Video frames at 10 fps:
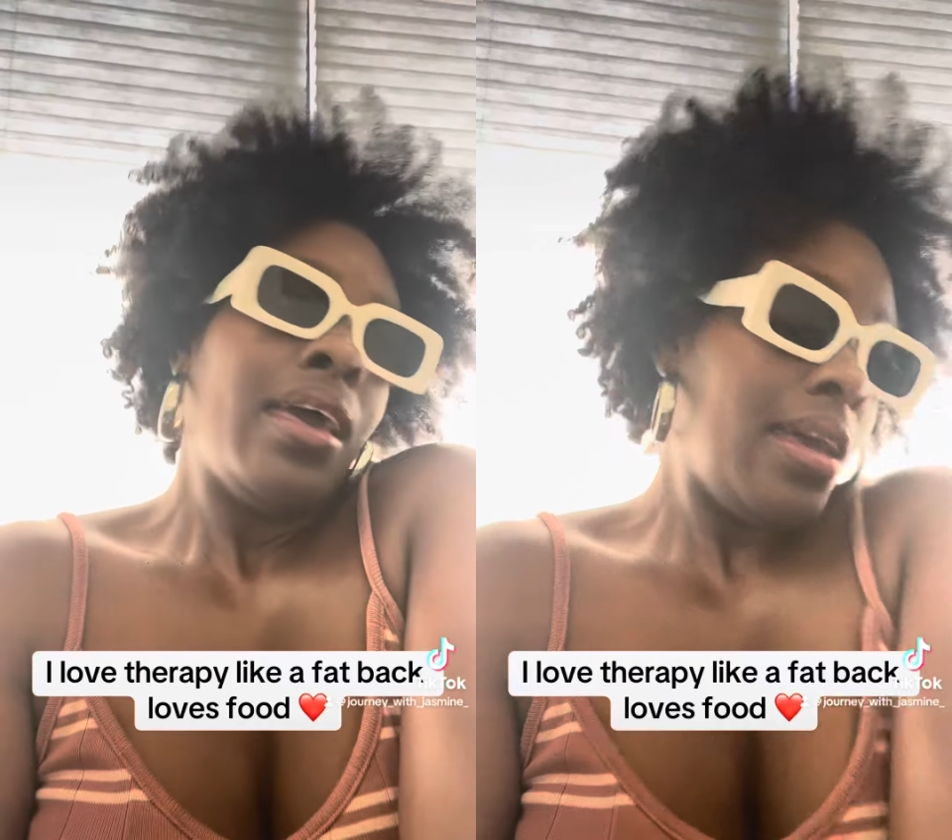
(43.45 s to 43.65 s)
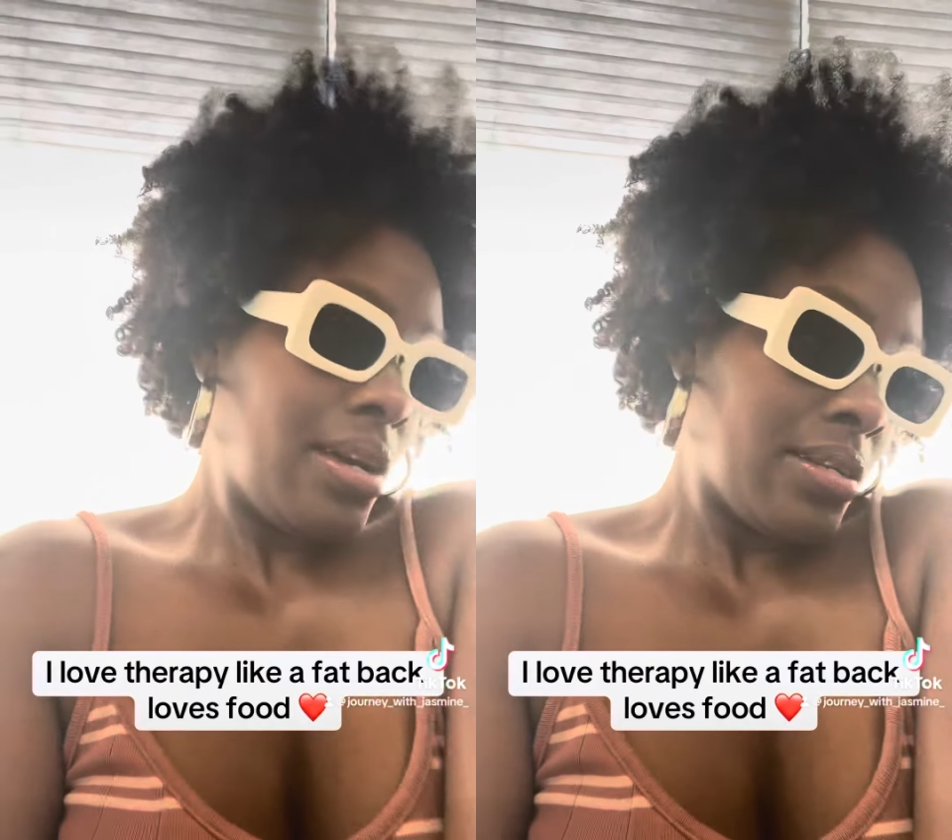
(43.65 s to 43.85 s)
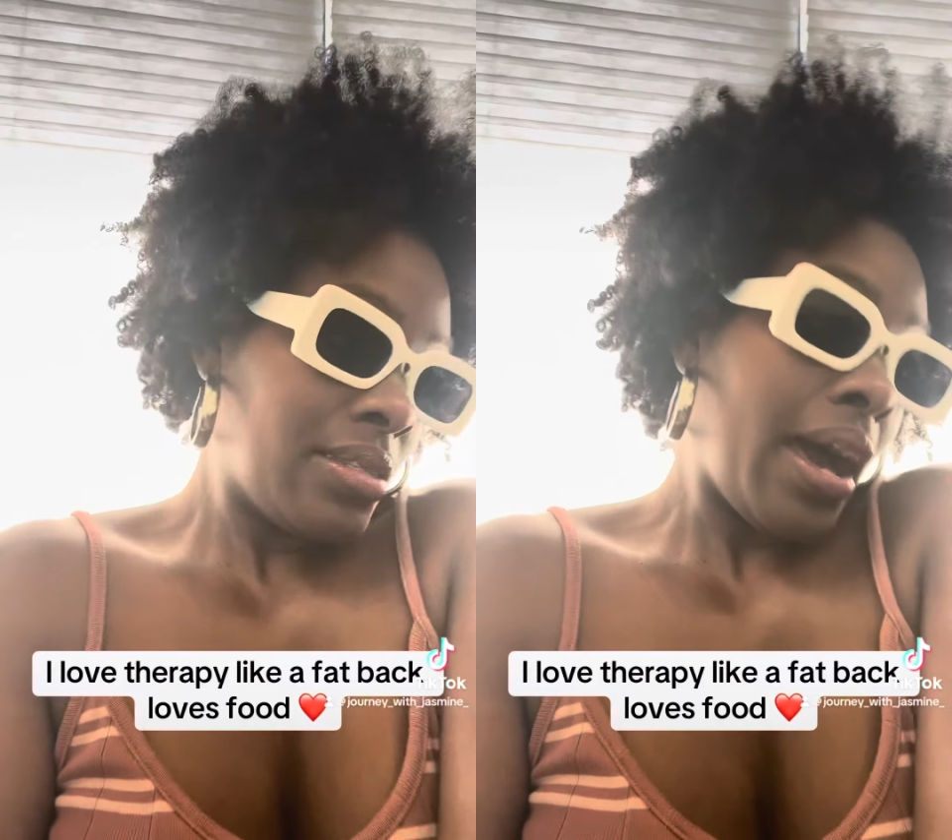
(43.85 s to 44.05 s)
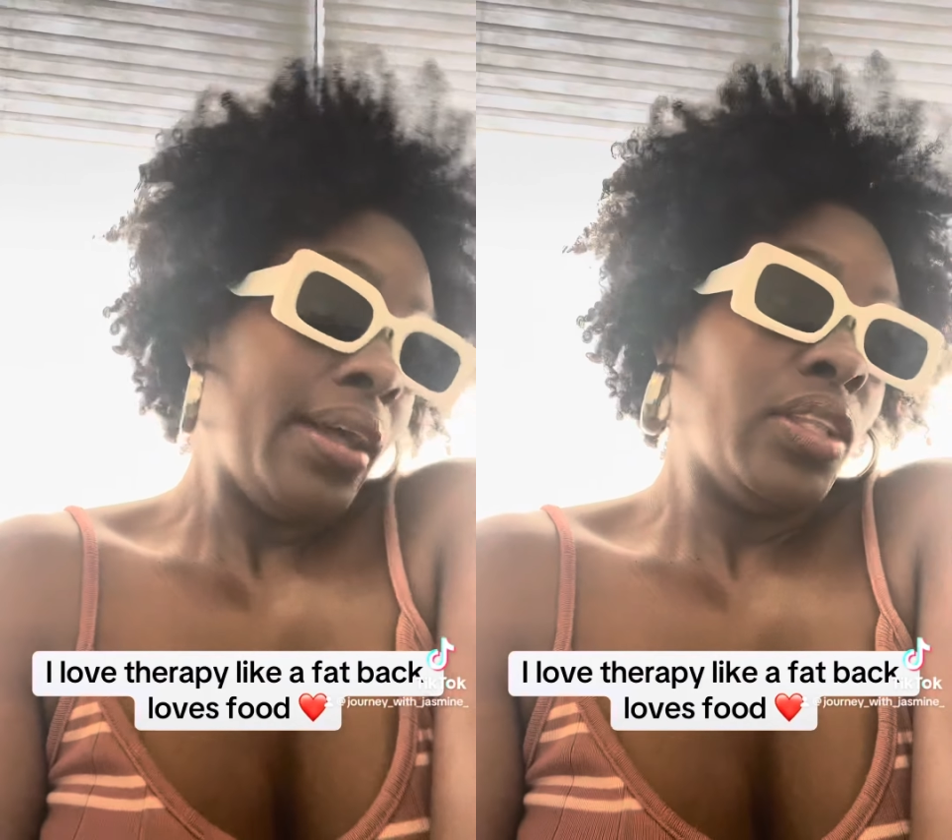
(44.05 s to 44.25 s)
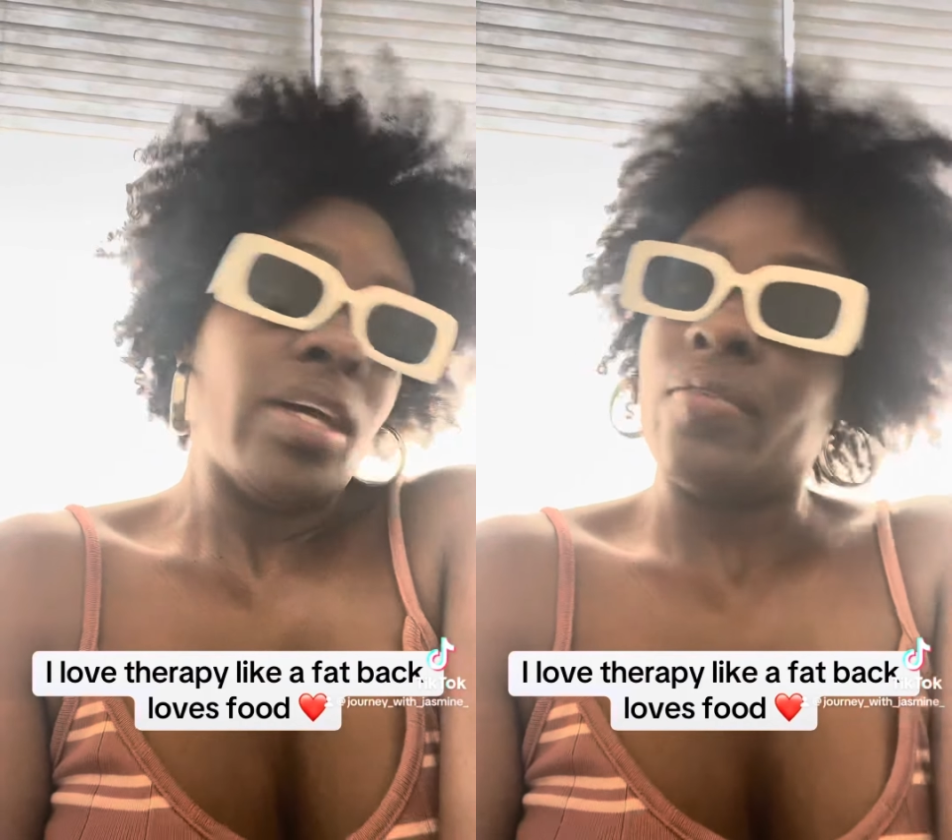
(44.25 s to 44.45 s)
And I
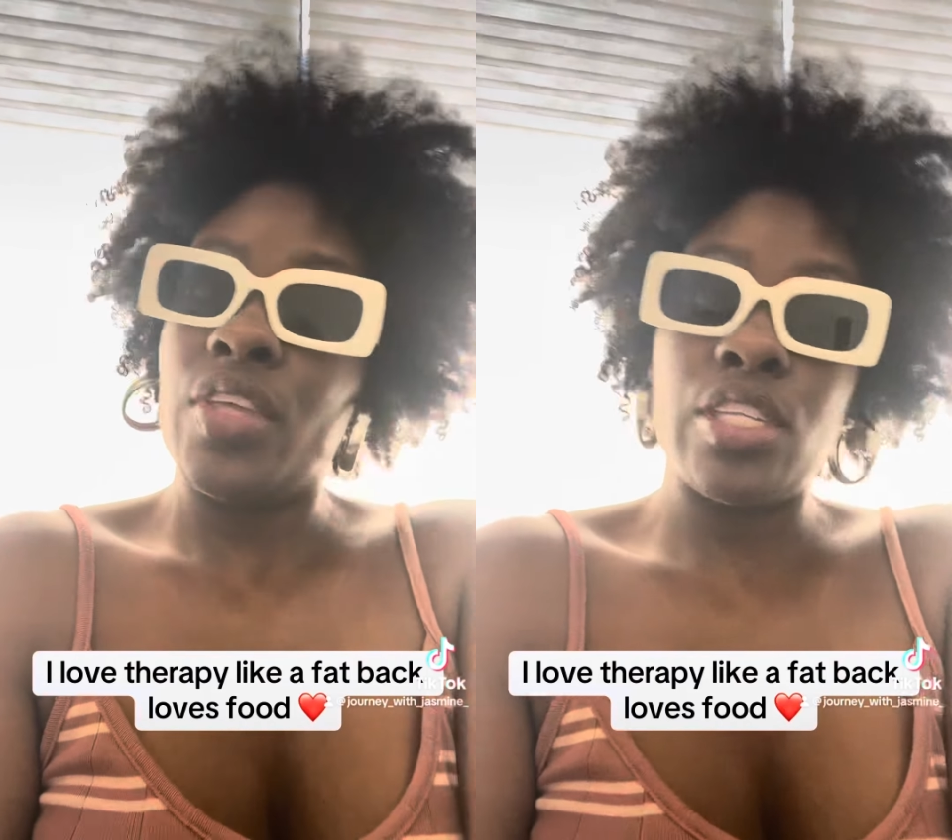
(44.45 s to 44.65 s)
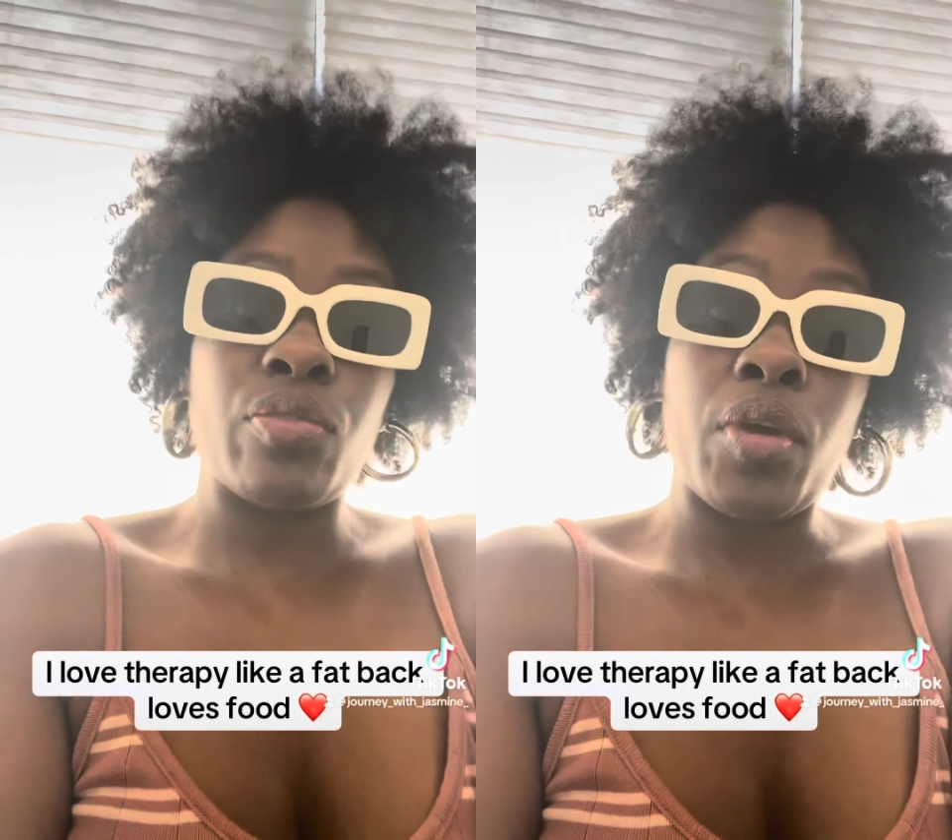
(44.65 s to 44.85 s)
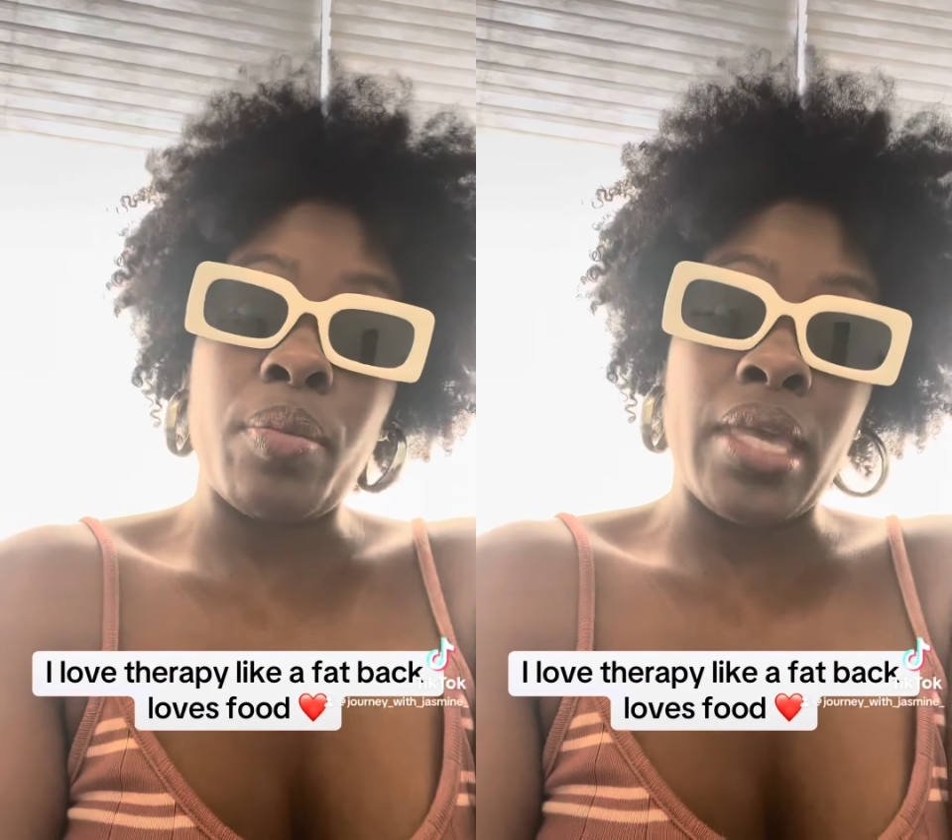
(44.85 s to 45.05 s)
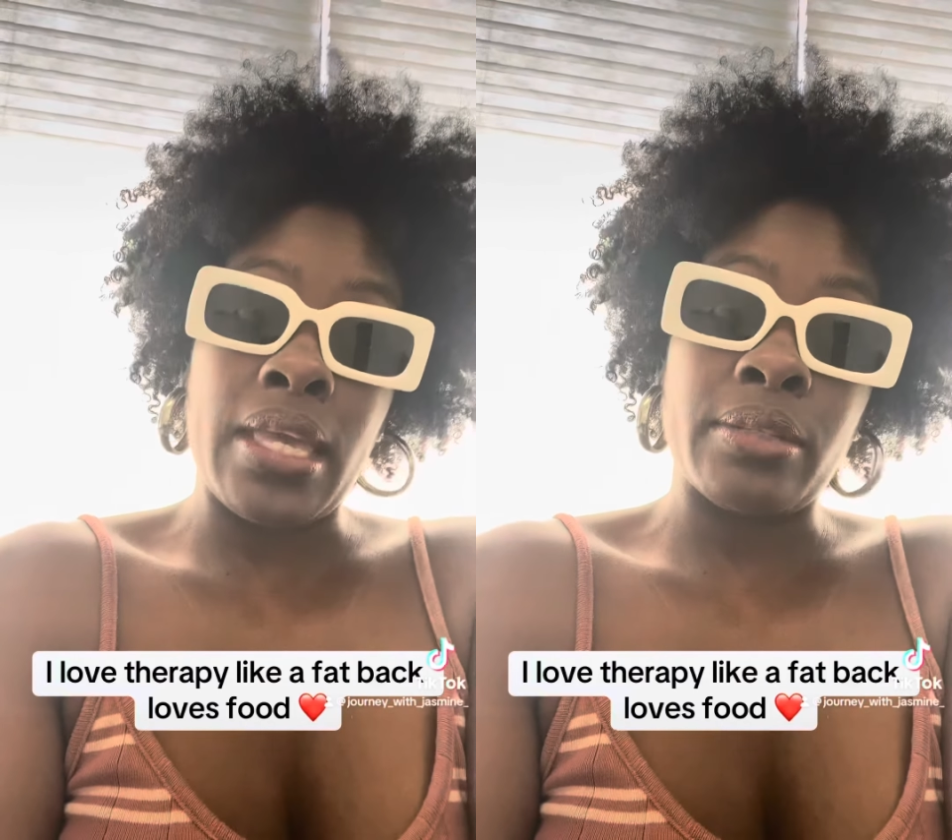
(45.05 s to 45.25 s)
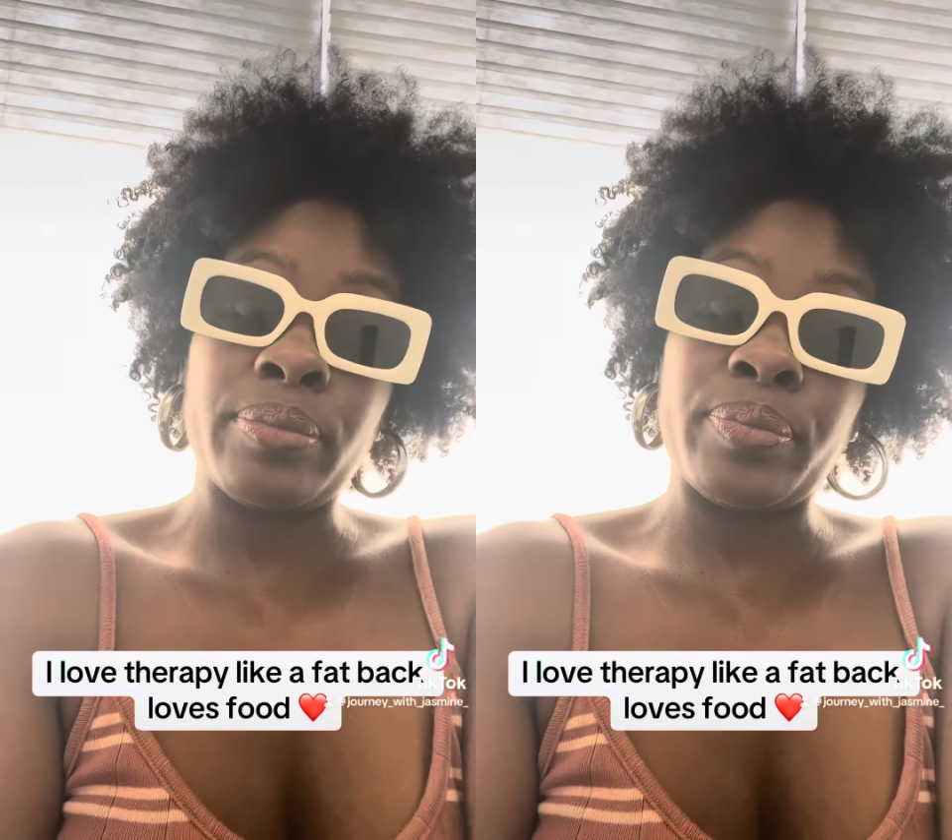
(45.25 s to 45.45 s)
love this for me.